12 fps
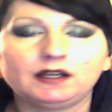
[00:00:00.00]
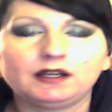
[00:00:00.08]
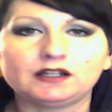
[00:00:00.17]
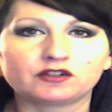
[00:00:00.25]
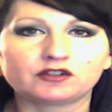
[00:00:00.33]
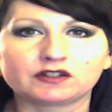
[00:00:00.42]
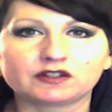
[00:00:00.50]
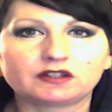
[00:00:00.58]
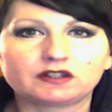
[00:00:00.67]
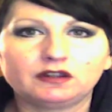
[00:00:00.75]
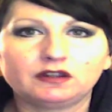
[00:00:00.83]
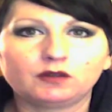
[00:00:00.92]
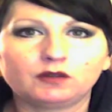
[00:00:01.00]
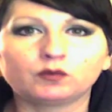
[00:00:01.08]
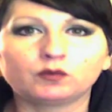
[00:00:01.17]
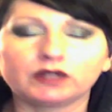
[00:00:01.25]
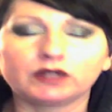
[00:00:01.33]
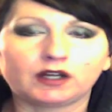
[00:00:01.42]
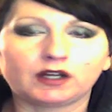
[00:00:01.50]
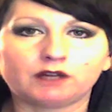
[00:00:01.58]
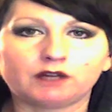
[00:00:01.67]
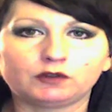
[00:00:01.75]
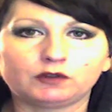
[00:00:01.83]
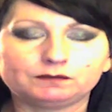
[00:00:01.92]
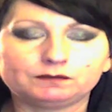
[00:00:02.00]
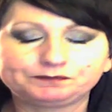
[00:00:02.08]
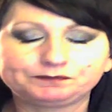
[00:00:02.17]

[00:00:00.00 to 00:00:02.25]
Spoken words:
It's just really awful.